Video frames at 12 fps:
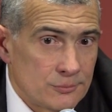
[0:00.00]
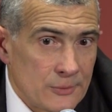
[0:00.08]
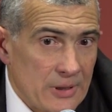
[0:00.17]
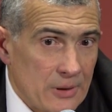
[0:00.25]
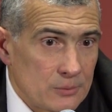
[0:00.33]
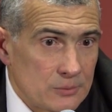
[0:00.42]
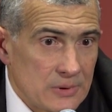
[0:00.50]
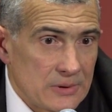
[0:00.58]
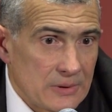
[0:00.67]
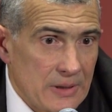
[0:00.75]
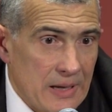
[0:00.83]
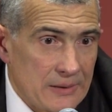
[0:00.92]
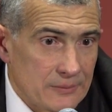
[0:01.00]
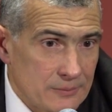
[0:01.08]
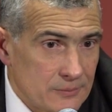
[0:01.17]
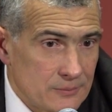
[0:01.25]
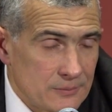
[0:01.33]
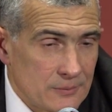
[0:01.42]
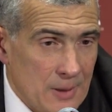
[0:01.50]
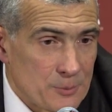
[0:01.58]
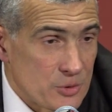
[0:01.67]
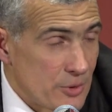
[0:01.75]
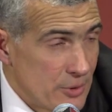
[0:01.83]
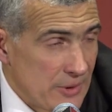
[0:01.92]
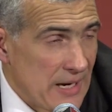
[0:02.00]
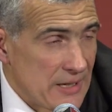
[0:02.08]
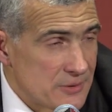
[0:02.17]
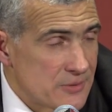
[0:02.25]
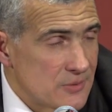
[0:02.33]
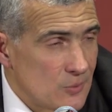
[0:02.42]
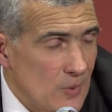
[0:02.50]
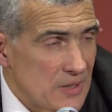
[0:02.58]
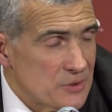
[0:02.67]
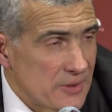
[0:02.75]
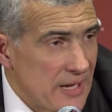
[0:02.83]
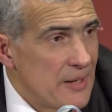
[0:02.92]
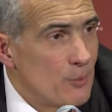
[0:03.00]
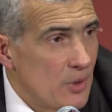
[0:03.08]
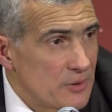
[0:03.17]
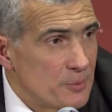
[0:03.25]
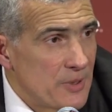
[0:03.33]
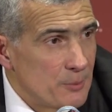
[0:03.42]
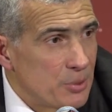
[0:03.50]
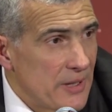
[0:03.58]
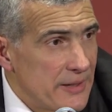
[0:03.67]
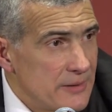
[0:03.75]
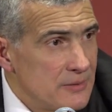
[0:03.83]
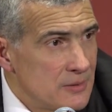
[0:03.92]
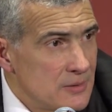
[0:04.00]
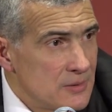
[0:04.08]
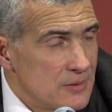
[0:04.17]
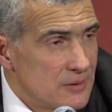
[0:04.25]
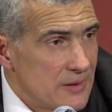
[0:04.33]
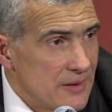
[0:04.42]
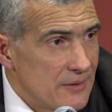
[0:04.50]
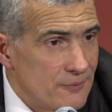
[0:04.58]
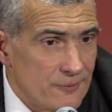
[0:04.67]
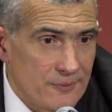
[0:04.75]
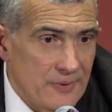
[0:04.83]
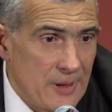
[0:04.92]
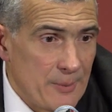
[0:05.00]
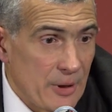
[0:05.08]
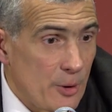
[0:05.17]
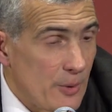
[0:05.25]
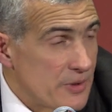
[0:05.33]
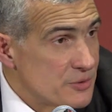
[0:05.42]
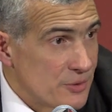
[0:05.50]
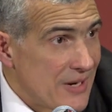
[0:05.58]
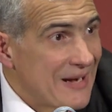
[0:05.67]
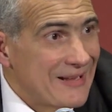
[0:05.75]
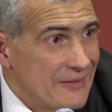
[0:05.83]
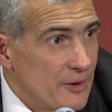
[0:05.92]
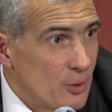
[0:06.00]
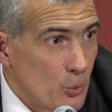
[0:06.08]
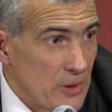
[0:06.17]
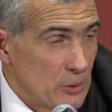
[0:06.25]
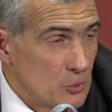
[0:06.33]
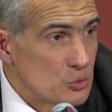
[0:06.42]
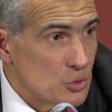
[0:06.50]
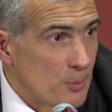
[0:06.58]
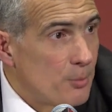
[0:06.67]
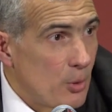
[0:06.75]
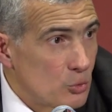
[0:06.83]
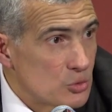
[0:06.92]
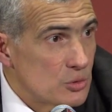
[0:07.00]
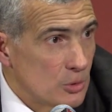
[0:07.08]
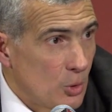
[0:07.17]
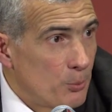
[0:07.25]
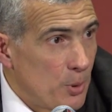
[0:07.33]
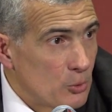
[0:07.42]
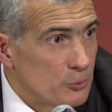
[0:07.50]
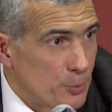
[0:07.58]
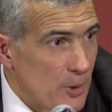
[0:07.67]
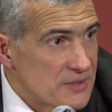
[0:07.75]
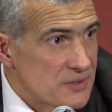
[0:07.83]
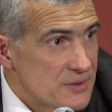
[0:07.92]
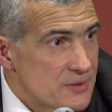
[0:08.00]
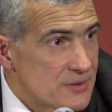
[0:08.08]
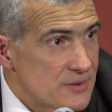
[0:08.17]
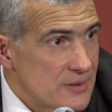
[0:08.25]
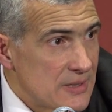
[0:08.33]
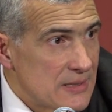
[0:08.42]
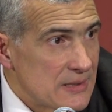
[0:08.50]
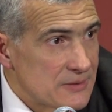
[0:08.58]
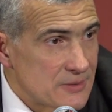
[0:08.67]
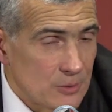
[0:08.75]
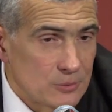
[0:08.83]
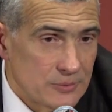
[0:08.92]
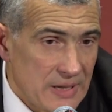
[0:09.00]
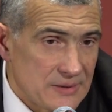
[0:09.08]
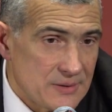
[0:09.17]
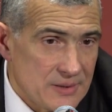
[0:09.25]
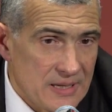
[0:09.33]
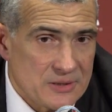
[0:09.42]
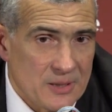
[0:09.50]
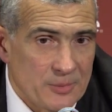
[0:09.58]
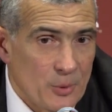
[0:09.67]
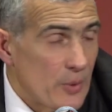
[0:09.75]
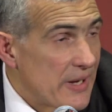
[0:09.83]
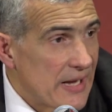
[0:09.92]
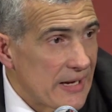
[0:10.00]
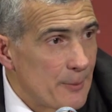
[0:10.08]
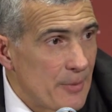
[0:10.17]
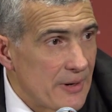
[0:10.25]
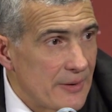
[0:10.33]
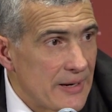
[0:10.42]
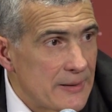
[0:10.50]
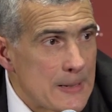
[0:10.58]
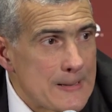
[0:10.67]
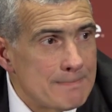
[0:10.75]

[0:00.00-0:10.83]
you know, I'm sure you guys watch a game while it's being played. If him and Chris are not in there, we lose our post, low post presence. So that's something we got to get better at.